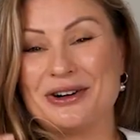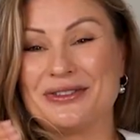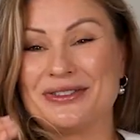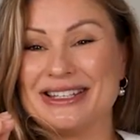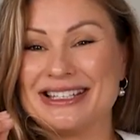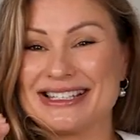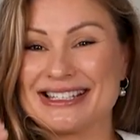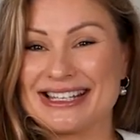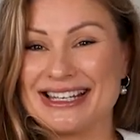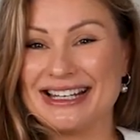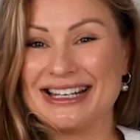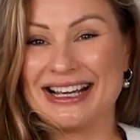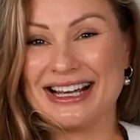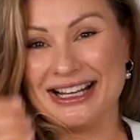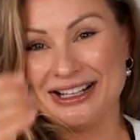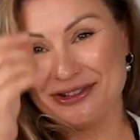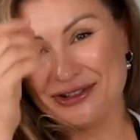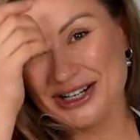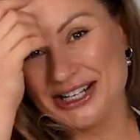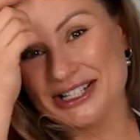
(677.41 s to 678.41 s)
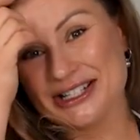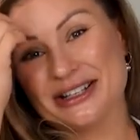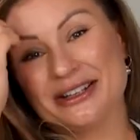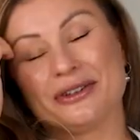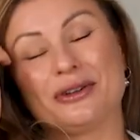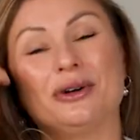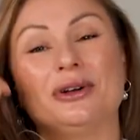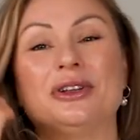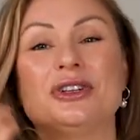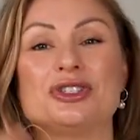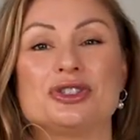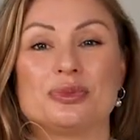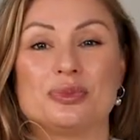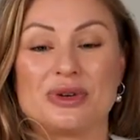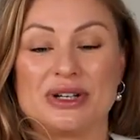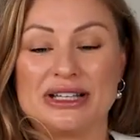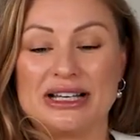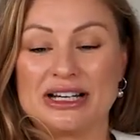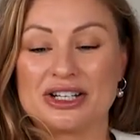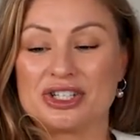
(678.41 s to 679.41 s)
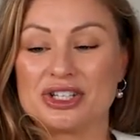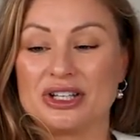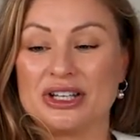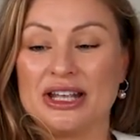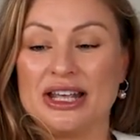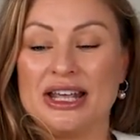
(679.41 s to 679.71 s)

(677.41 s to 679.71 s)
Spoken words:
of the skin hydration and collagen production,